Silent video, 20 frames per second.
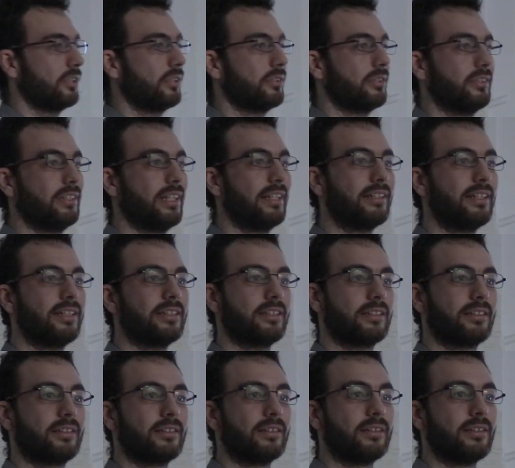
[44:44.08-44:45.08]
research
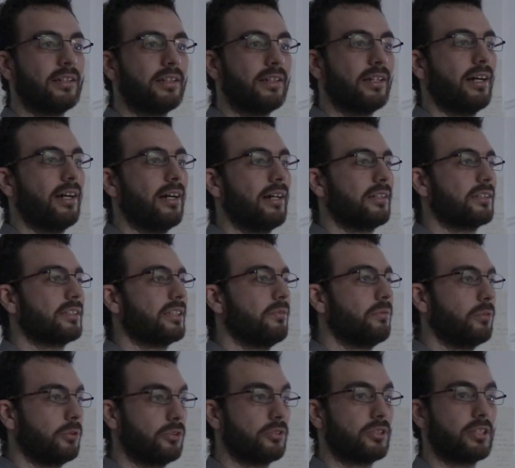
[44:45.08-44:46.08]
agendas and
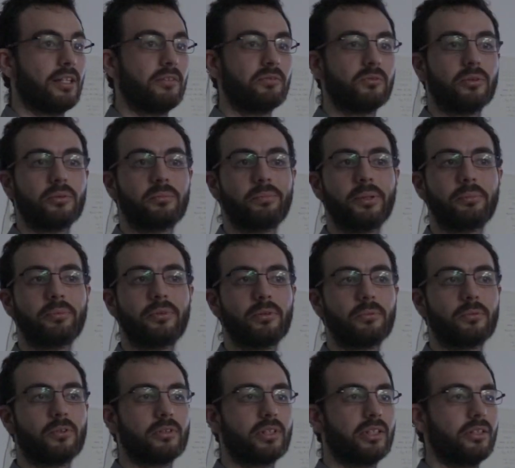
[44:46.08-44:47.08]
see for yourself what people
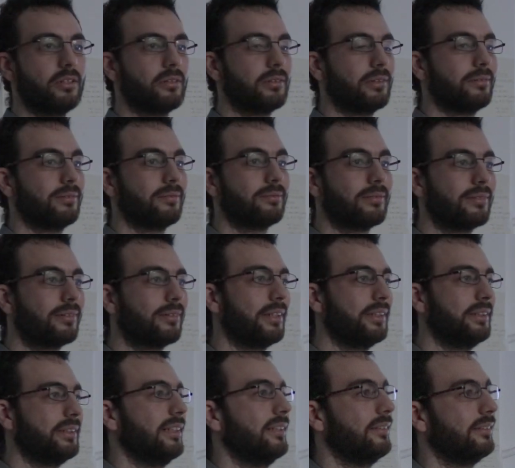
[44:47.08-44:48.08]
are working on
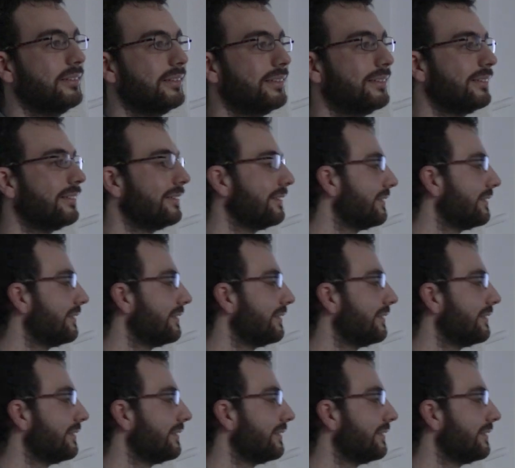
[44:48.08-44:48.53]
right now.